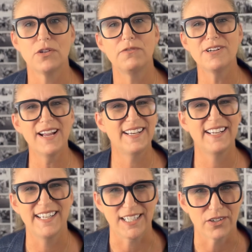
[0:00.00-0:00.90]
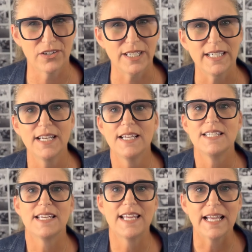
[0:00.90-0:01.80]
So if you're not in any hurry
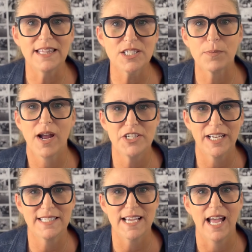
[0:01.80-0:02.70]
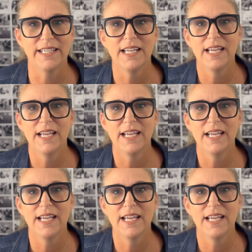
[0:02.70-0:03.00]
to get this project done